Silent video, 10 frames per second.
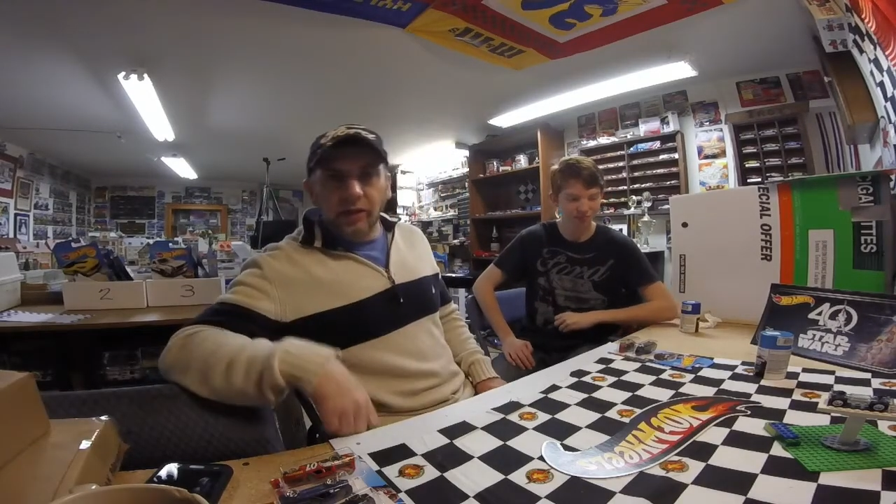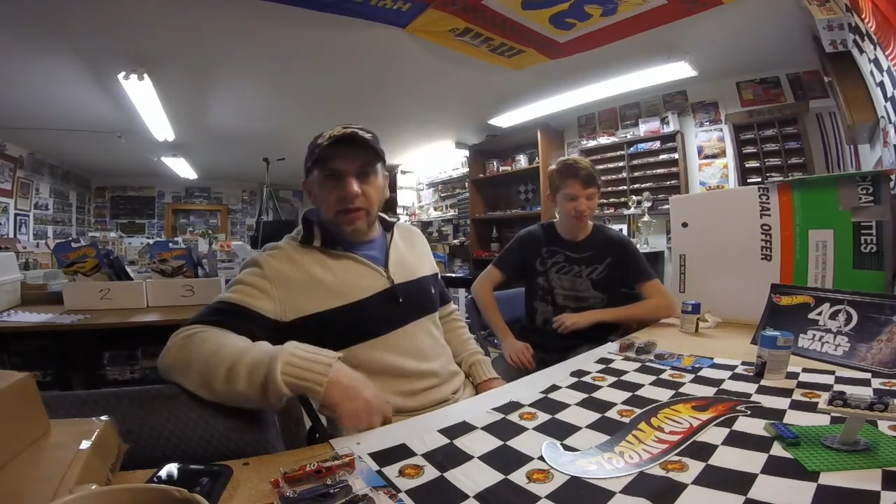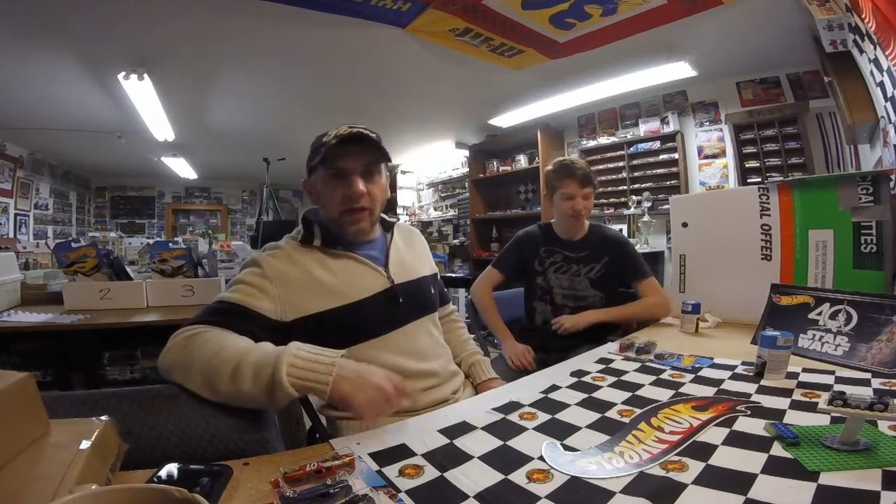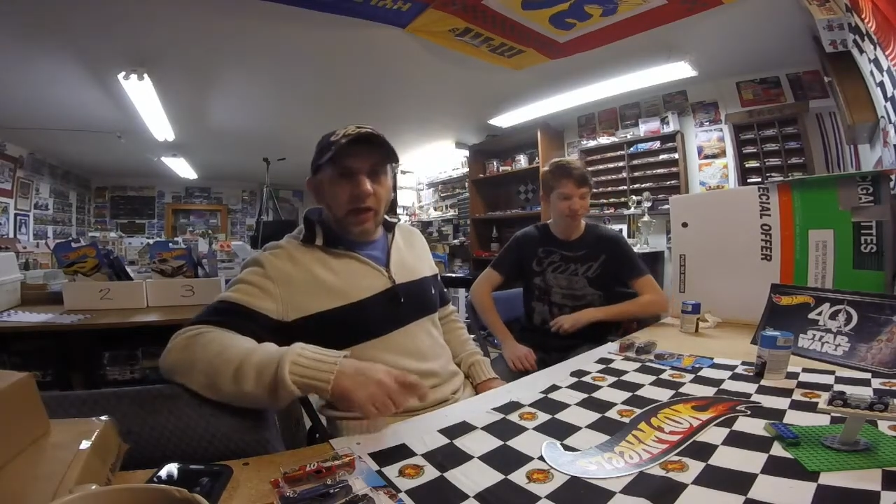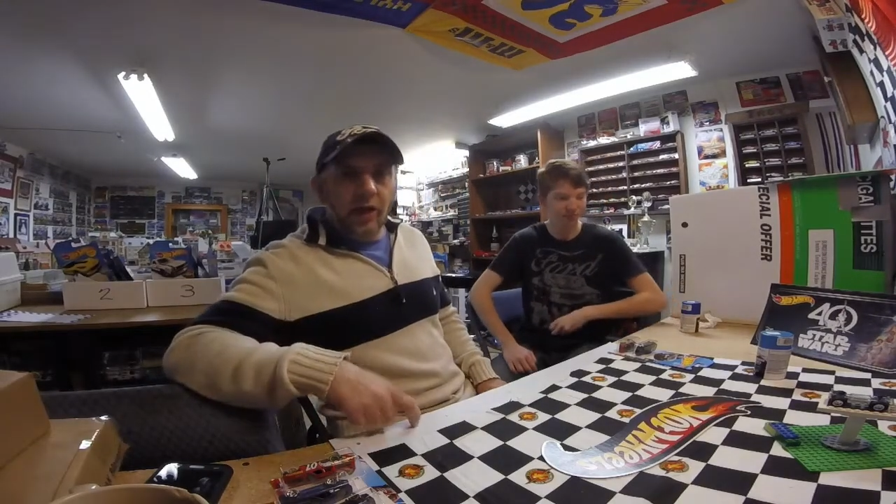
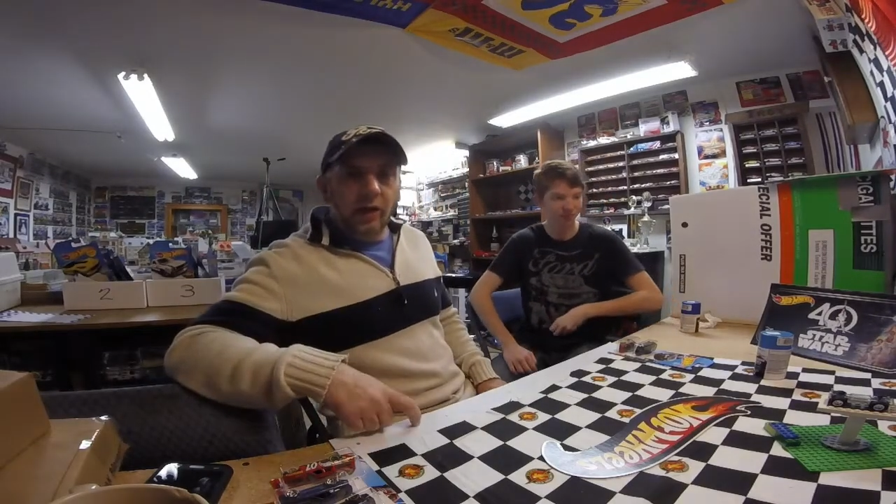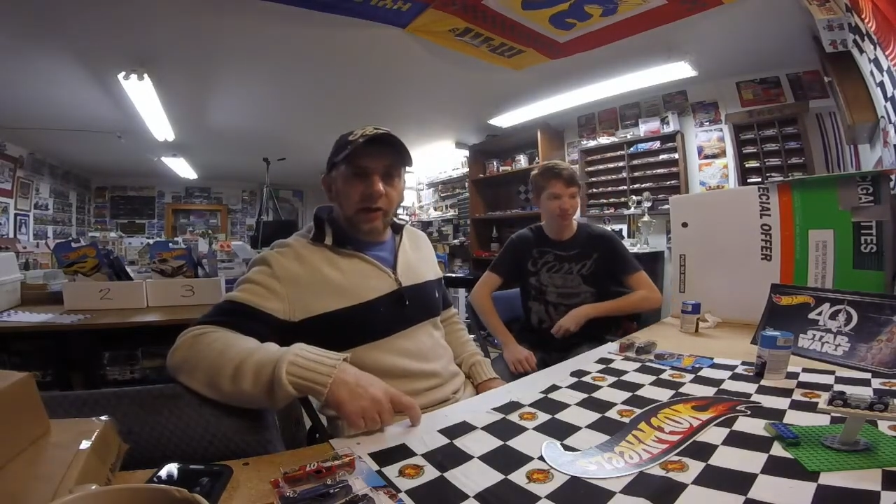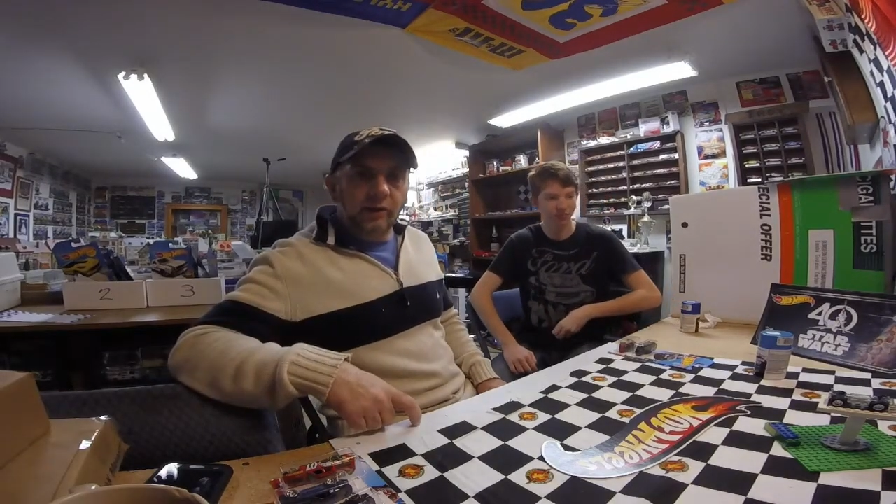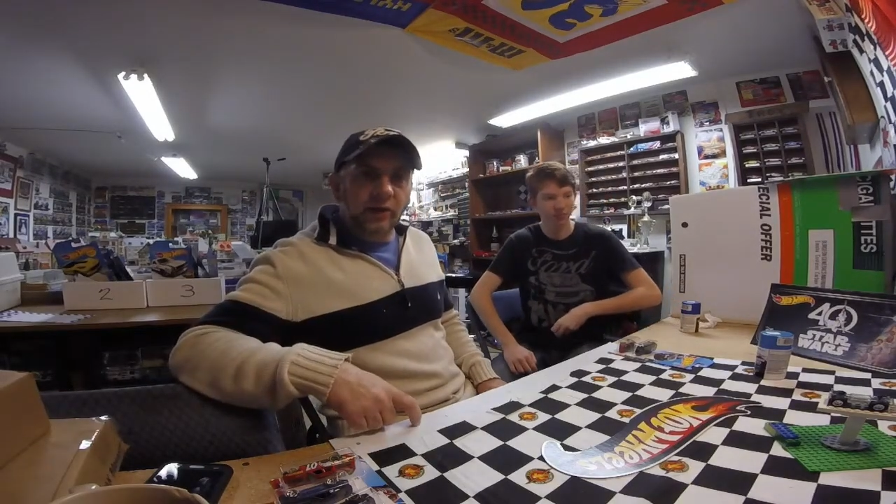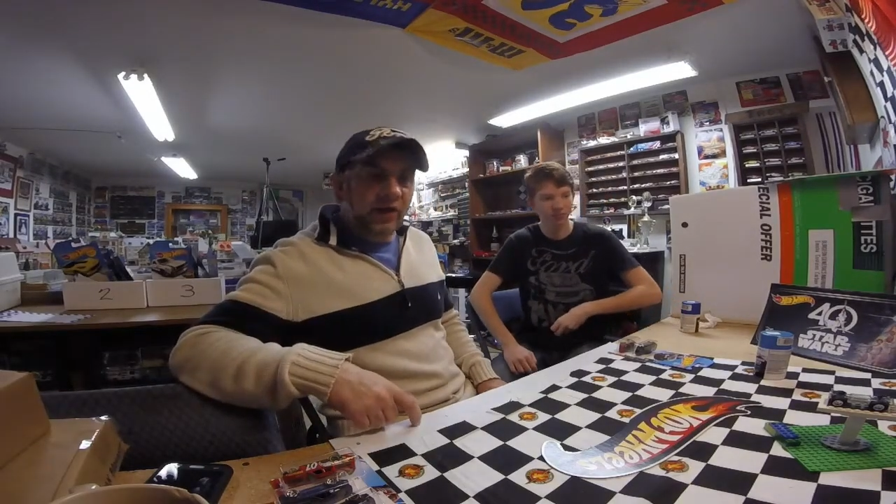the
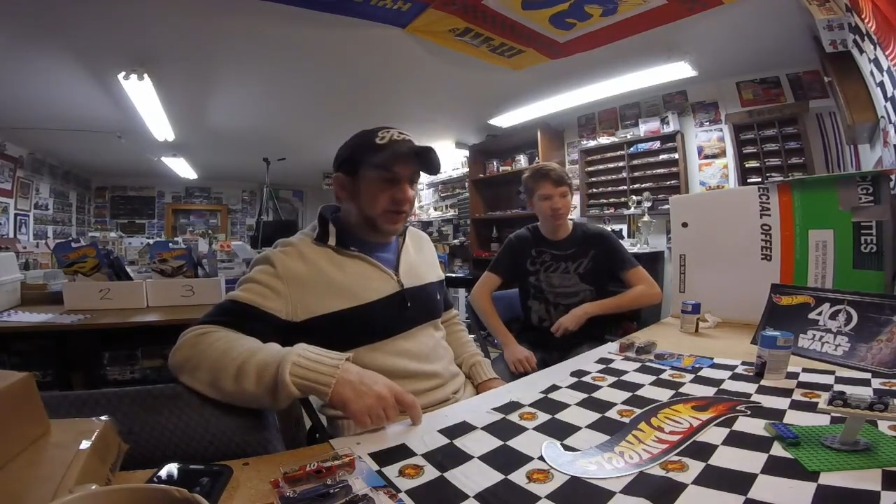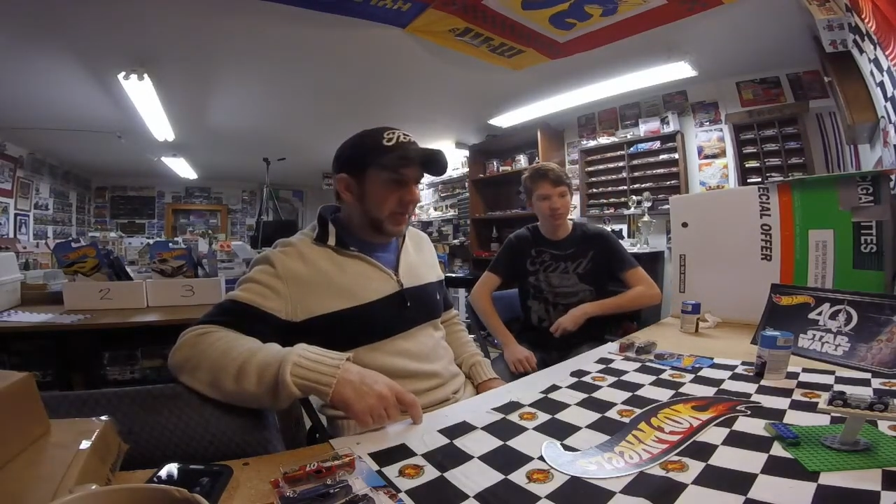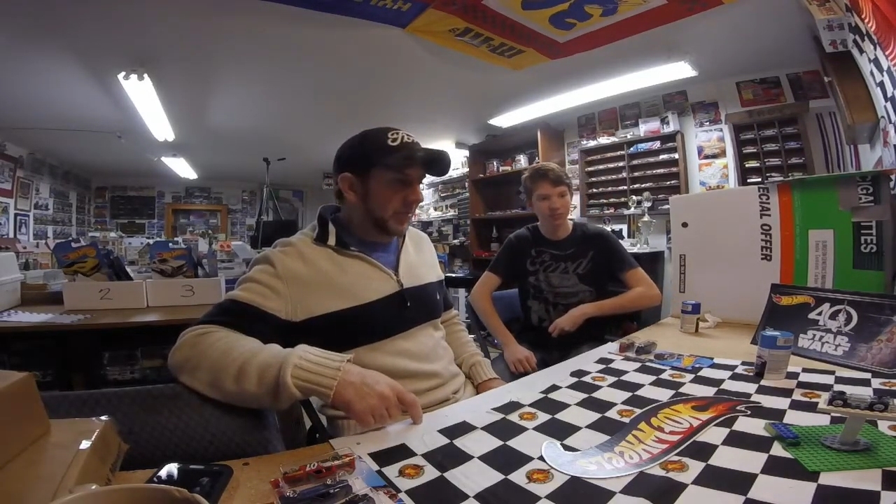uh, custom